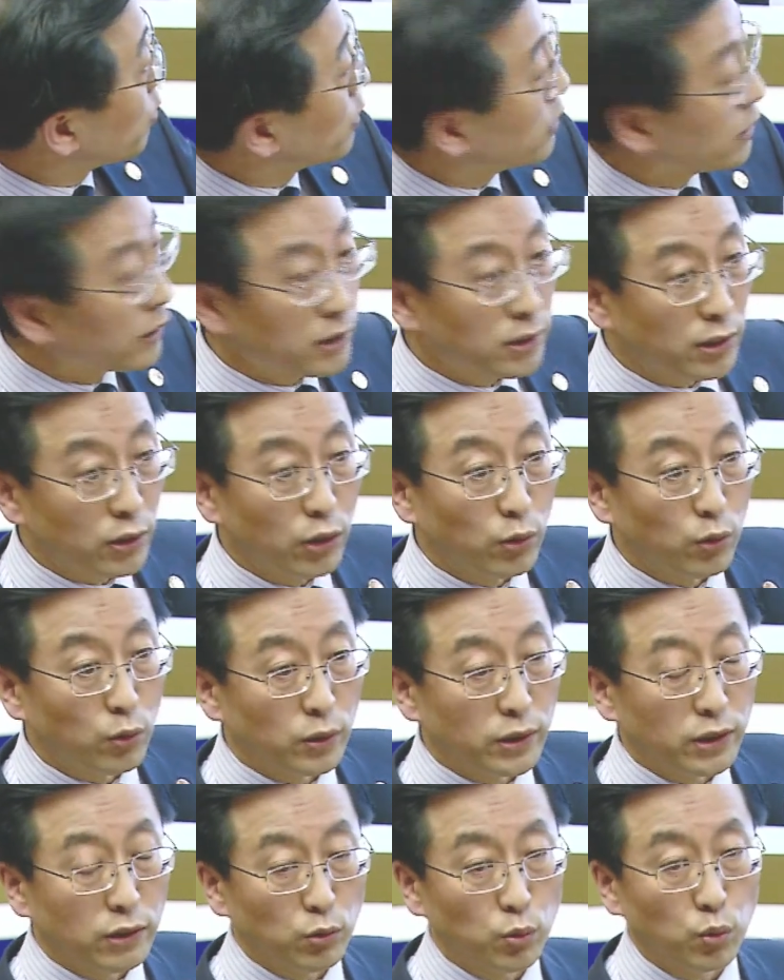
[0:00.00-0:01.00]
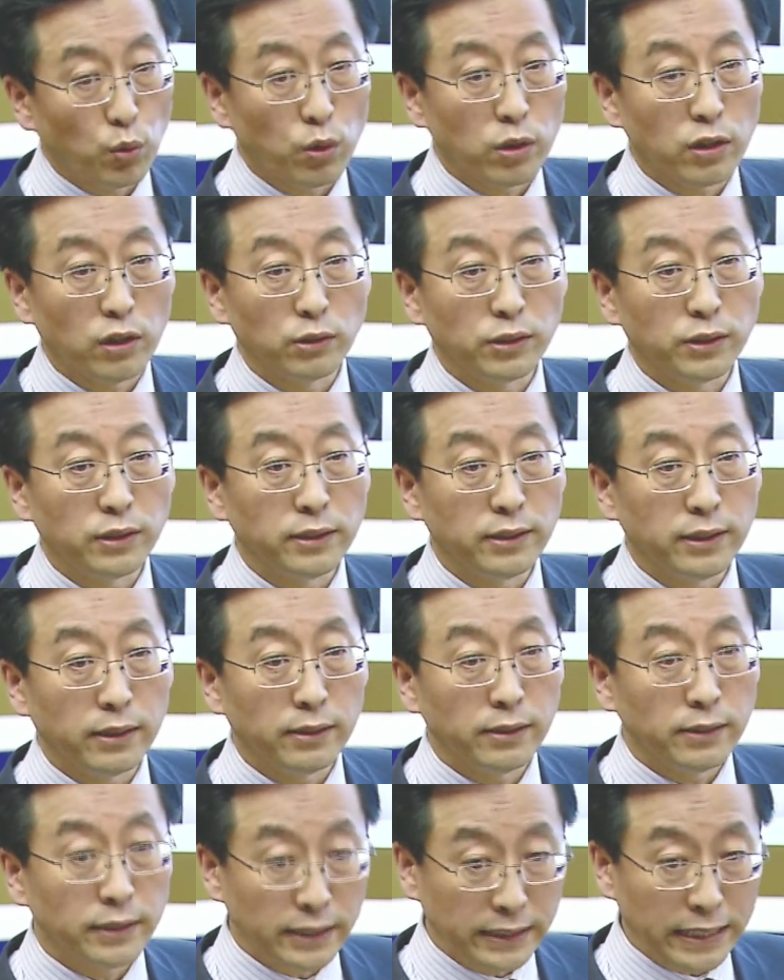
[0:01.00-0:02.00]
this goal in
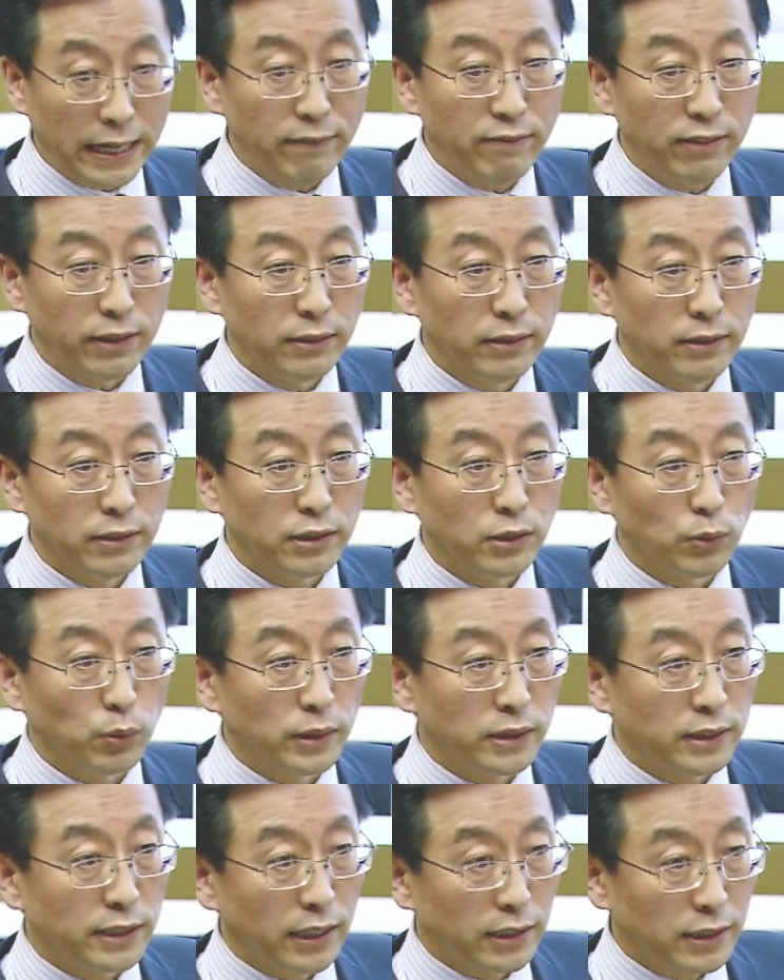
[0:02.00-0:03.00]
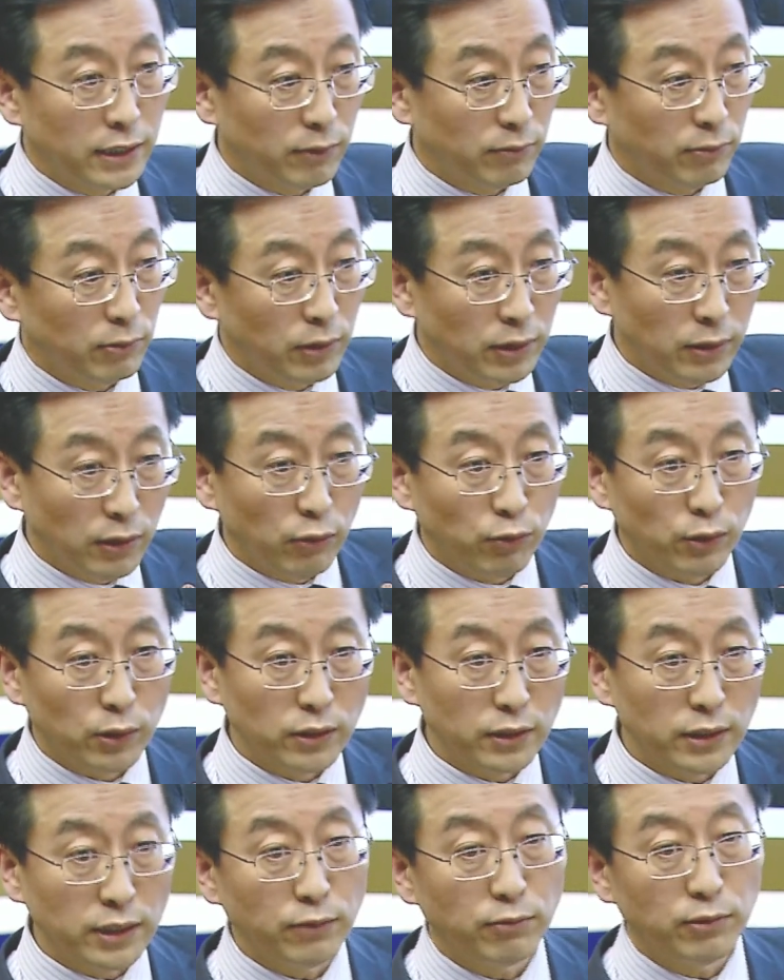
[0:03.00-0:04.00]
2007. So we set up for the
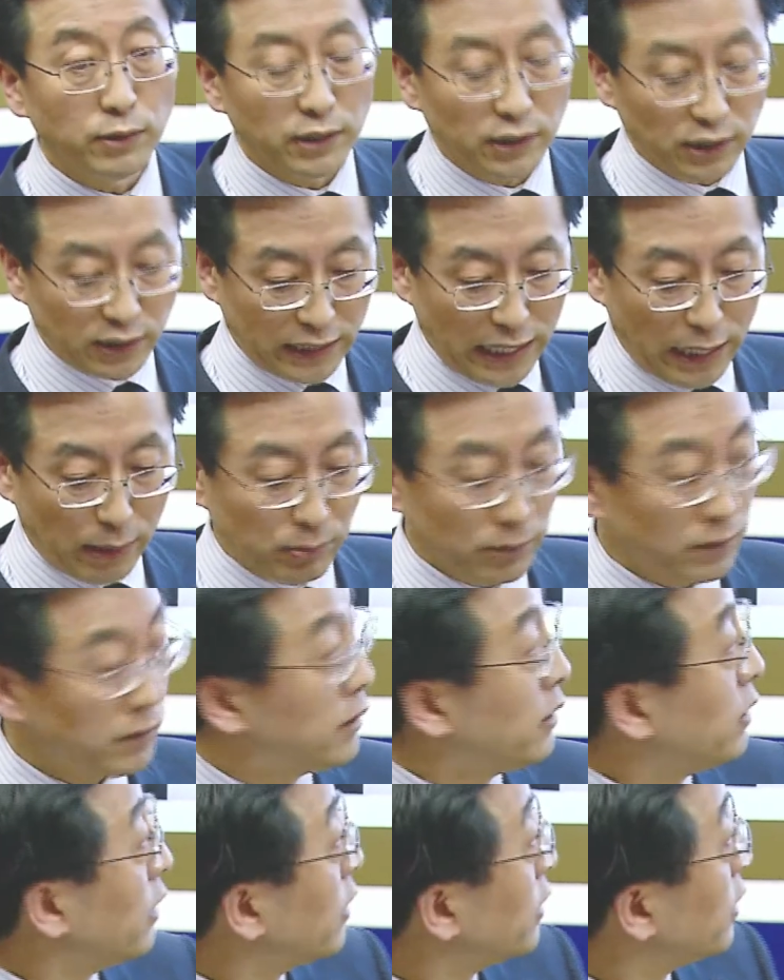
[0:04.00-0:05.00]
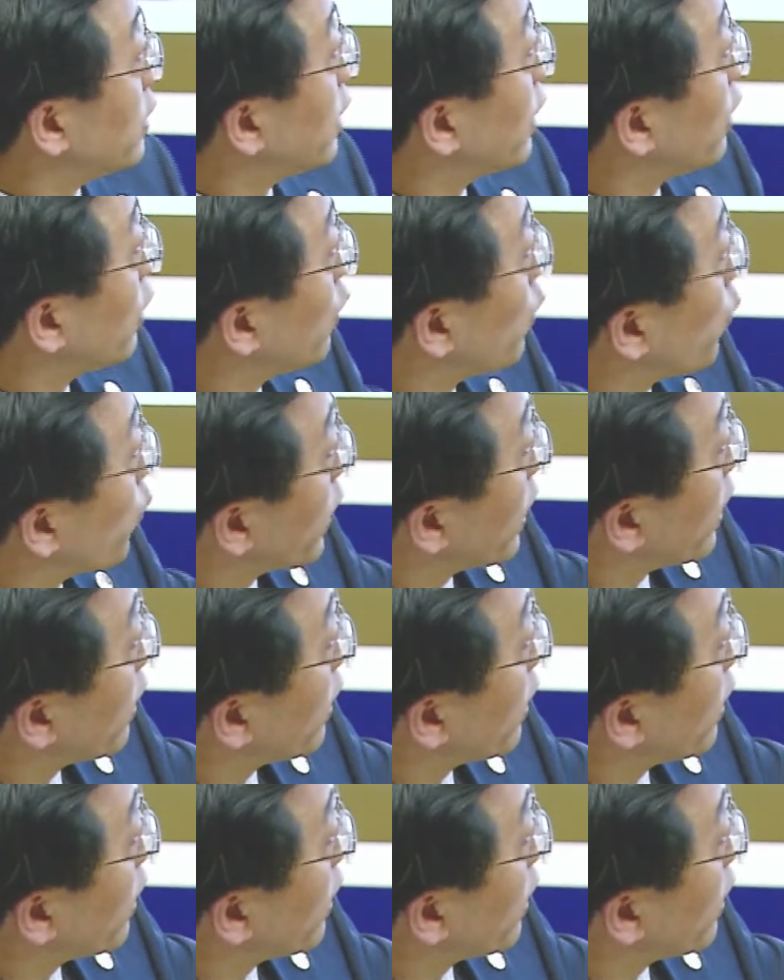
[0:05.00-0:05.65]
different steps. And now we are